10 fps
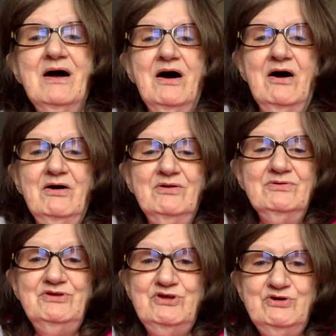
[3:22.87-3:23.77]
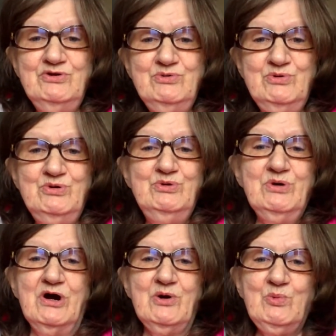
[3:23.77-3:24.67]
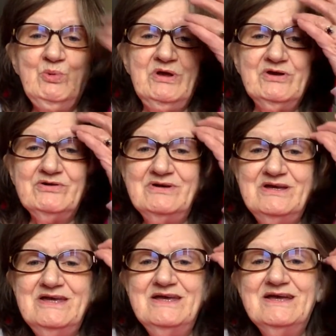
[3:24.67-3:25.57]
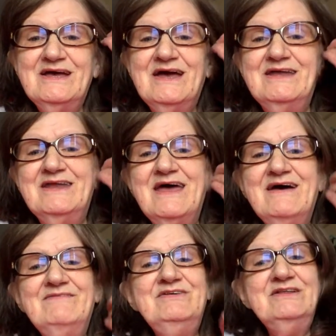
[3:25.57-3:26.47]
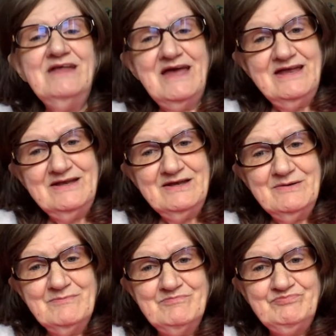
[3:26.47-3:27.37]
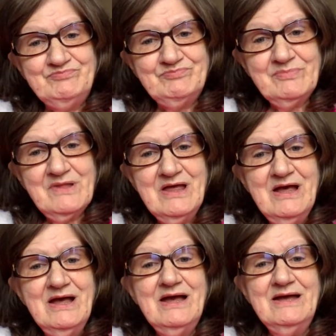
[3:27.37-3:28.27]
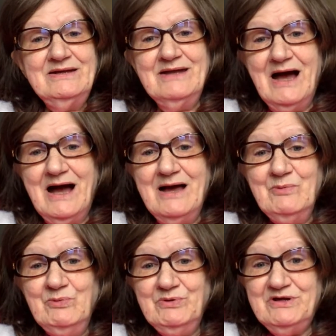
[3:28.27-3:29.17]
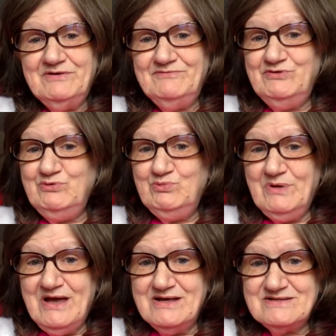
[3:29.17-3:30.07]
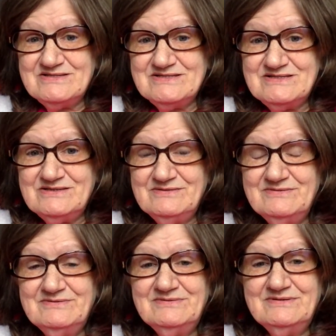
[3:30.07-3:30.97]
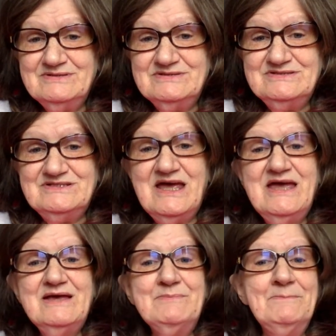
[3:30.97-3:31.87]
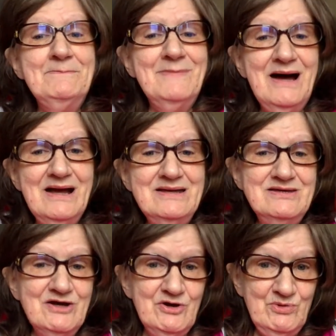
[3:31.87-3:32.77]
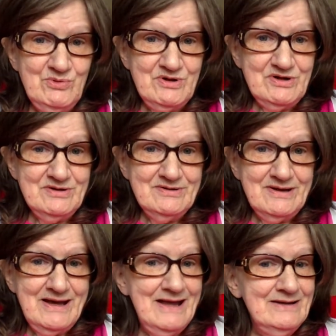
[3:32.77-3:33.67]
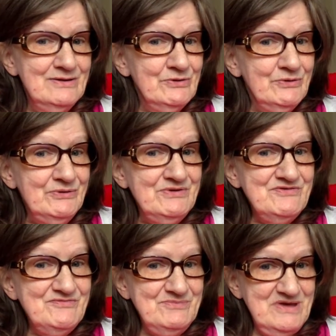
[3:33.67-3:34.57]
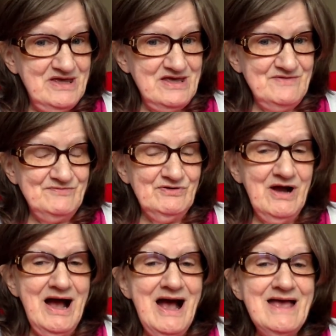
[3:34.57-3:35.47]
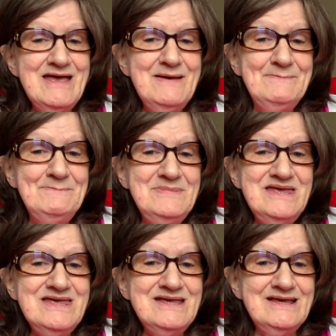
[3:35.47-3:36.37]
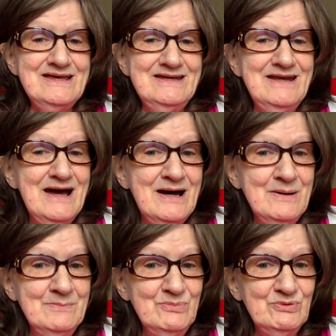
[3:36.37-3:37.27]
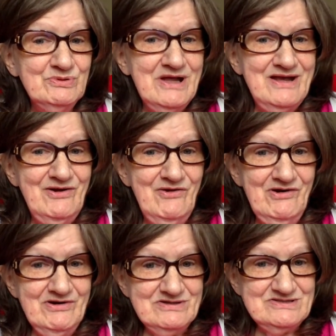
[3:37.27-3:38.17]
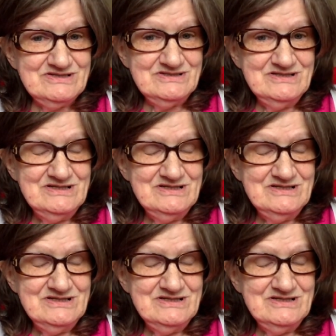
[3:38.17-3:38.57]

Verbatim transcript: all you who are weary and heavy laden, and I will give you rest. Take my yoke and learn of me, for I am meek and humble at heart,